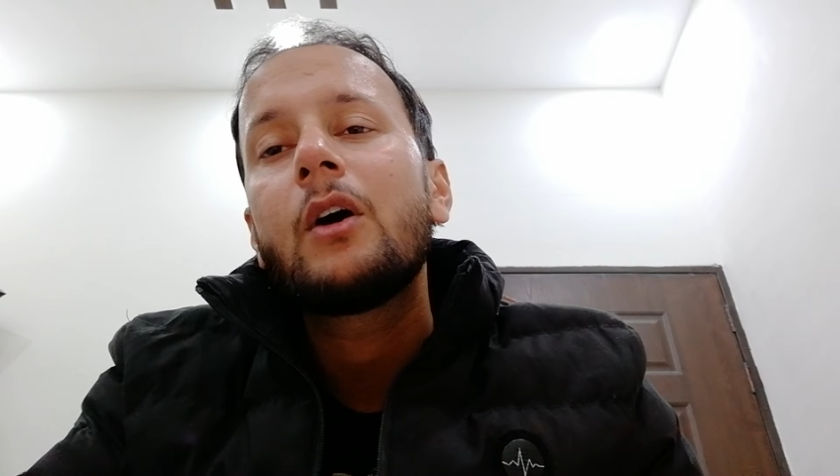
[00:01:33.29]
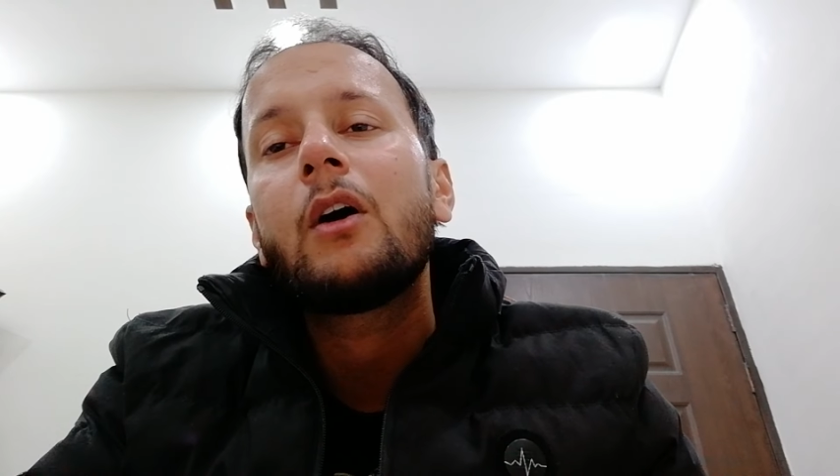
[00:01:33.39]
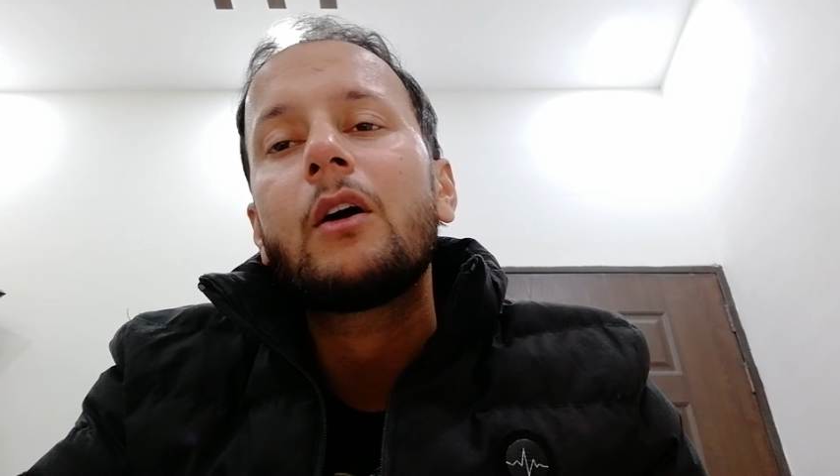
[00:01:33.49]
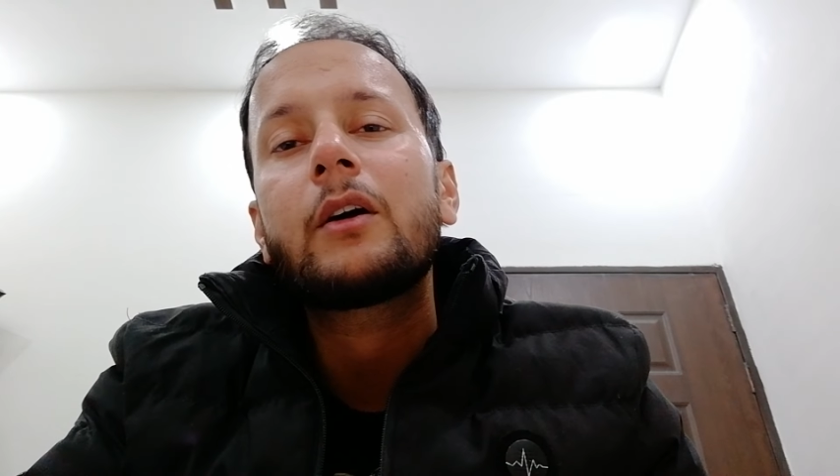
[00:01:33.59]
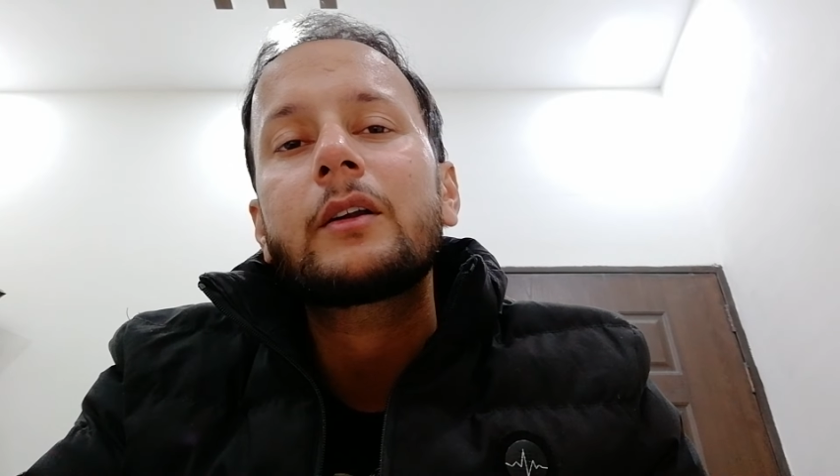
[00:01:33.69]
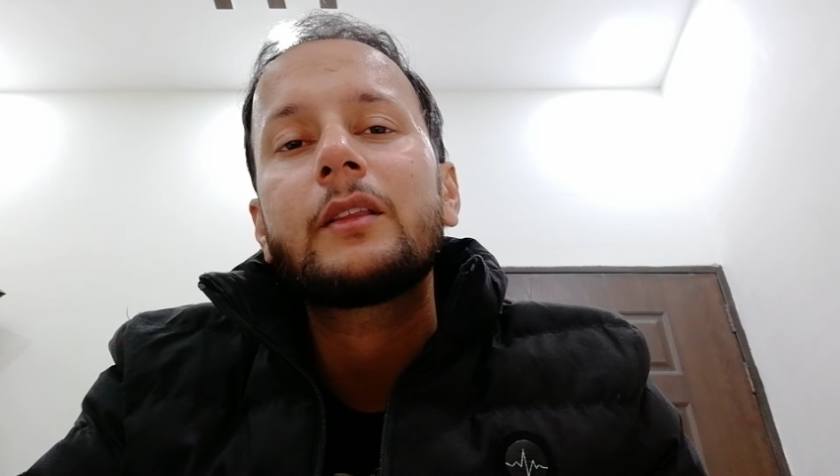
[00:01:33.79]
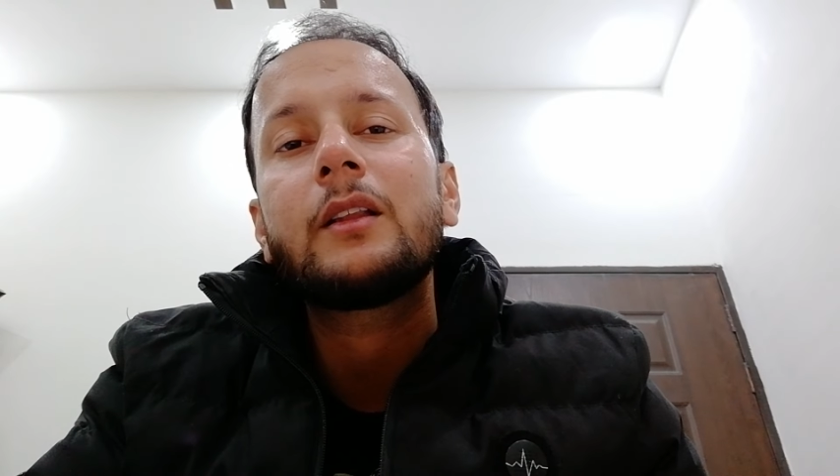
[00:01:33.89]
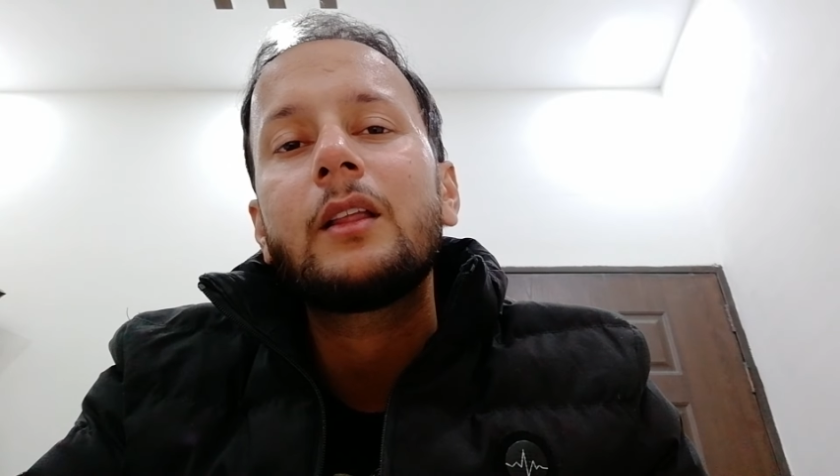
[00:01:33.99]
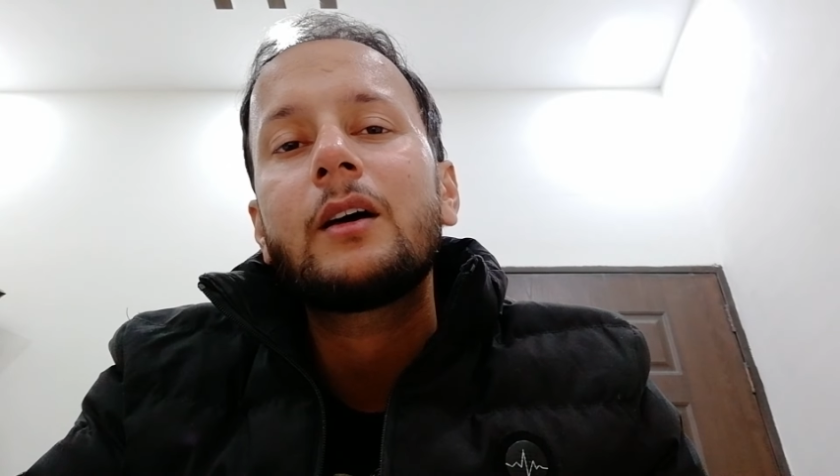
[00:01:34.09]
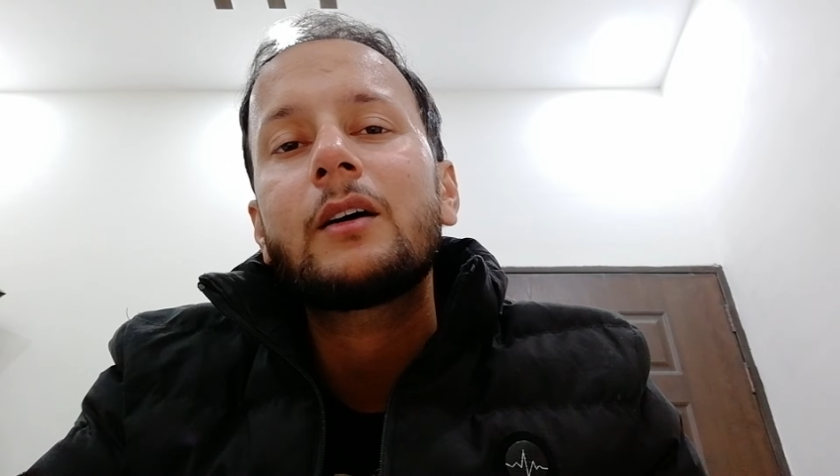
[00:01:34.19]
or the
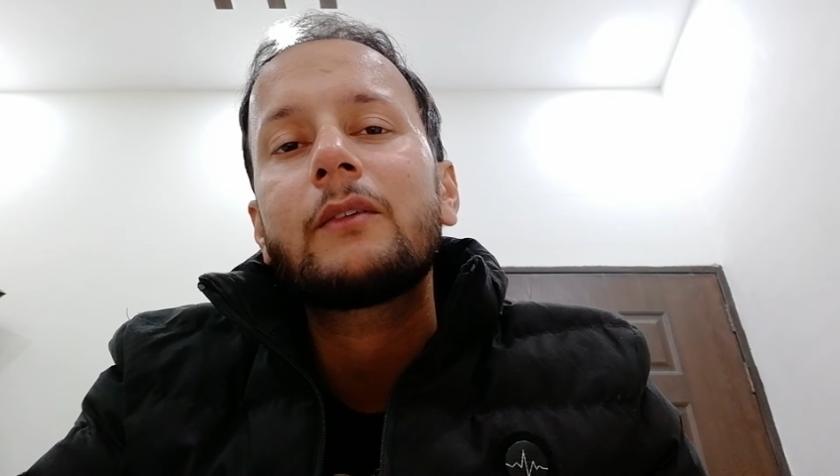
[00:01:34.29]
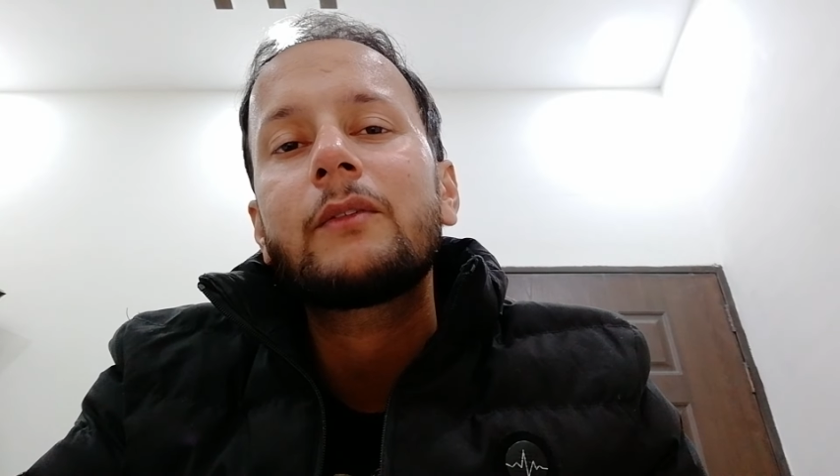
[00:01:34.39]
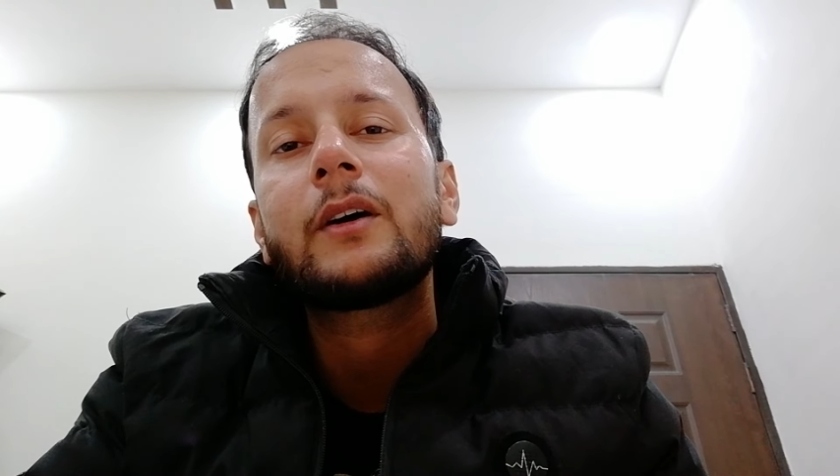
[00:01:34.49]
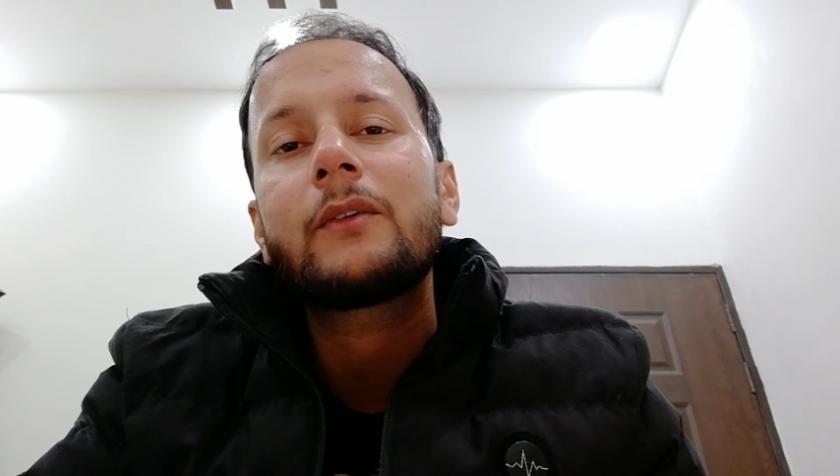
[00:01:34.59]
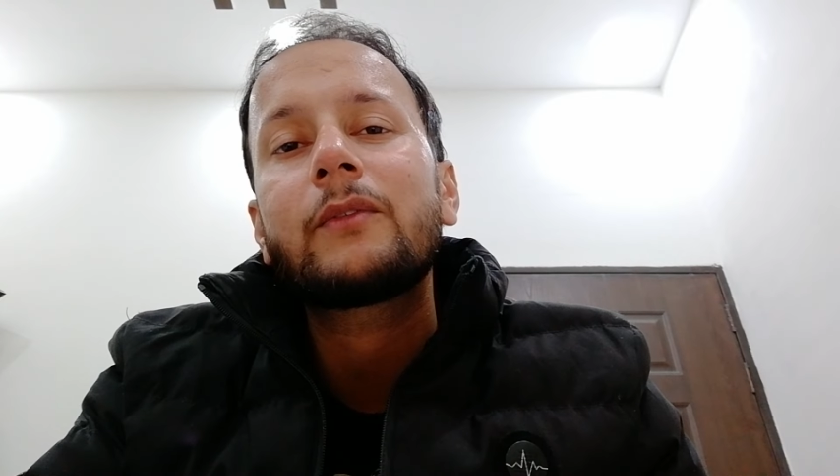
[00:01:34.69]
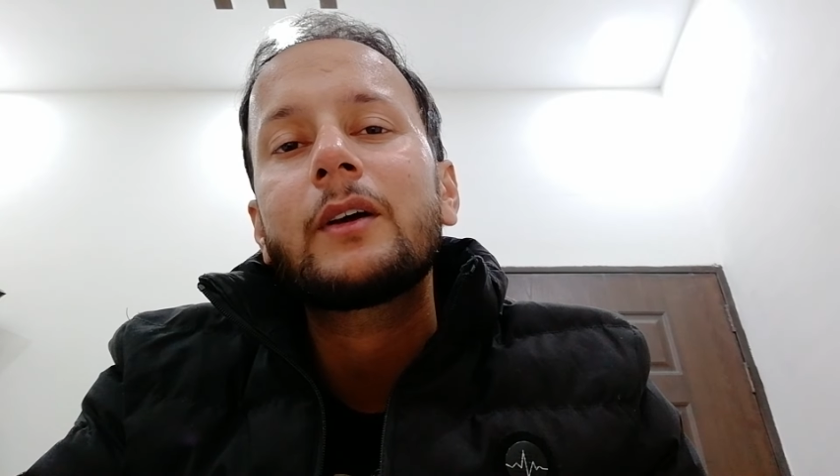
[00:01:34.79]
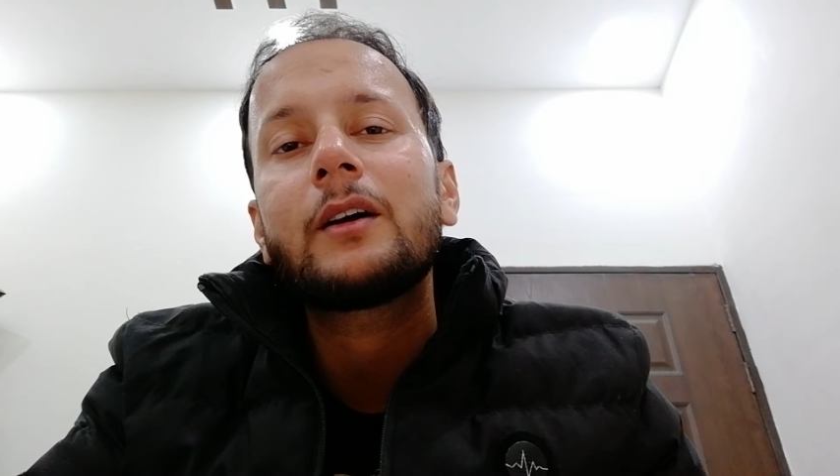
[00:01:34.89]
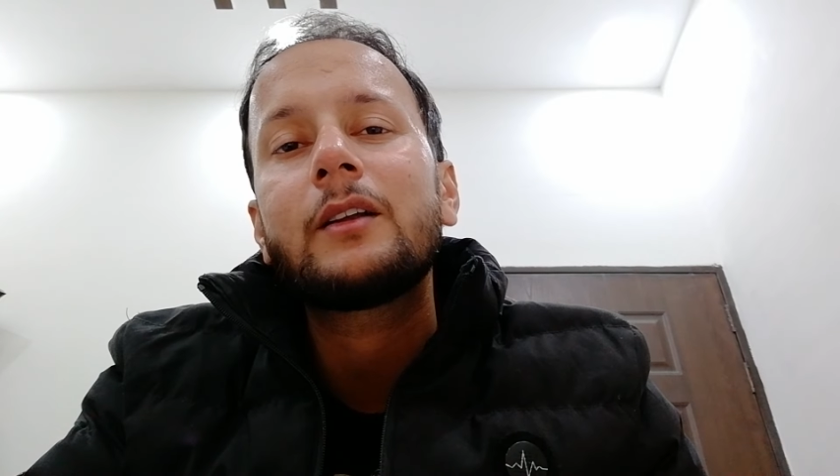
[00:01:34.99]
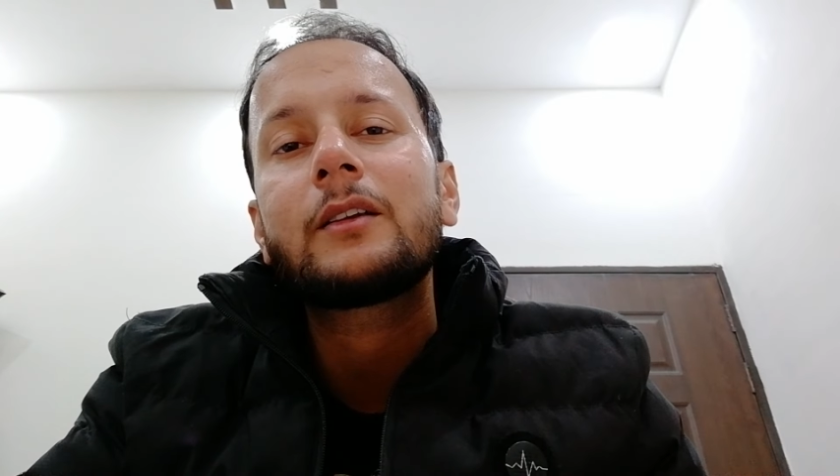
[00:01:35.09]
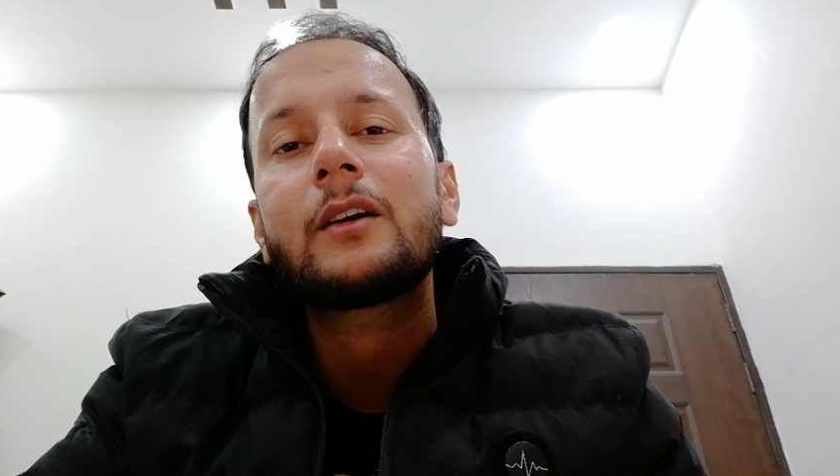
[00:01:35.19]
love I
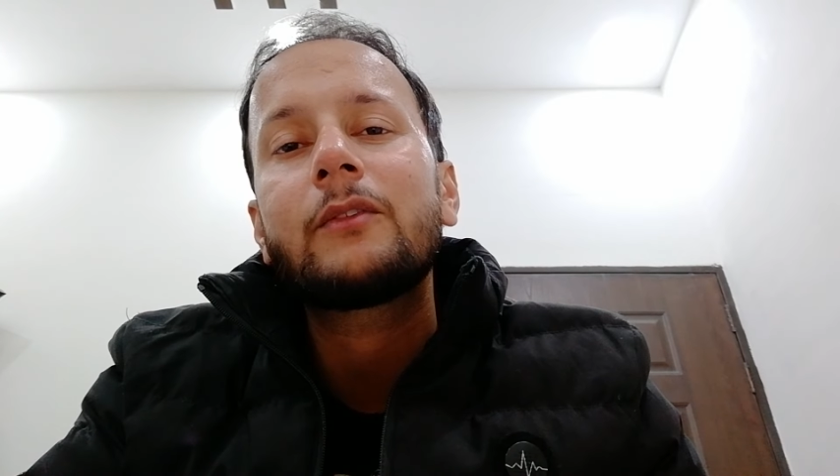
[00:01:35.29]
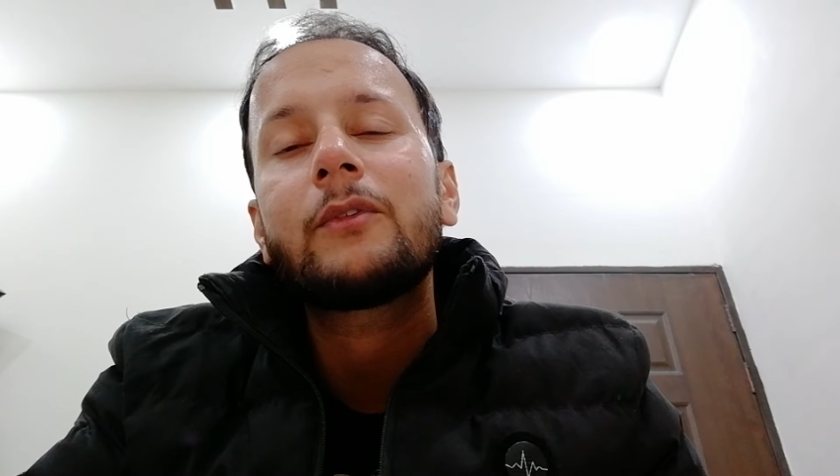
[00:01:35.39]
felt